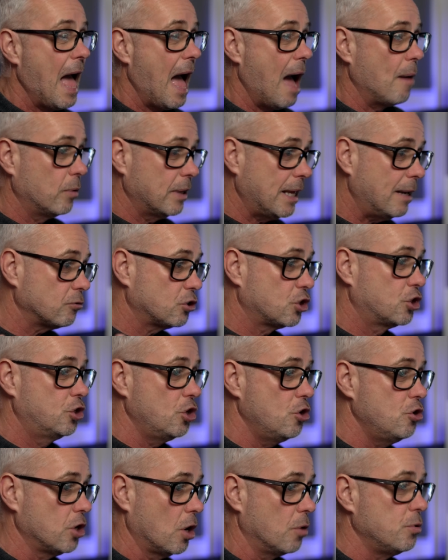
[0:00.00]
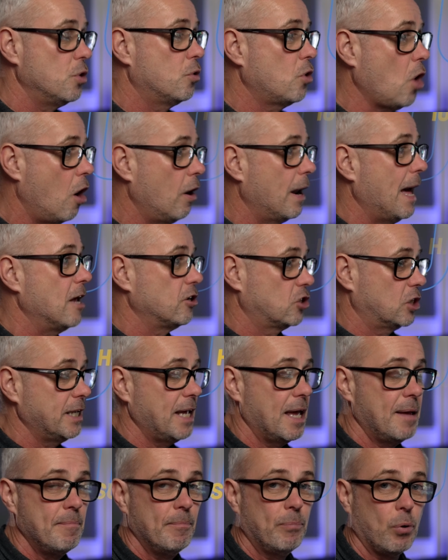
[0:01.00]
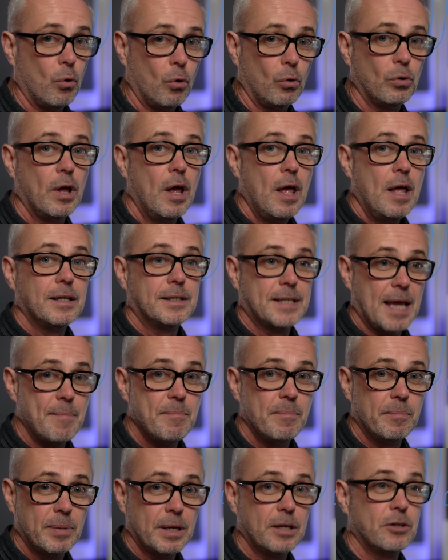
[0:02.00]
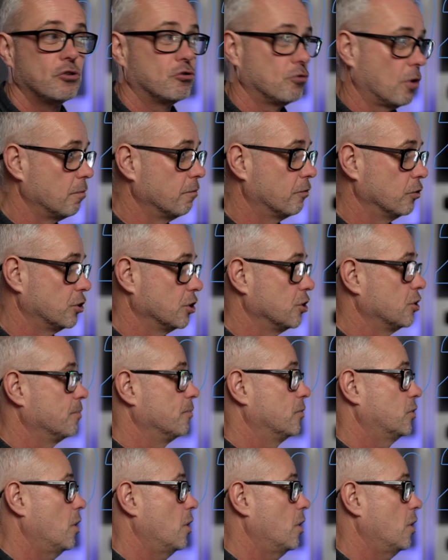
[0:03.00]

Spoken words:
and without Studio, you can't actually import 10-bit drone footage.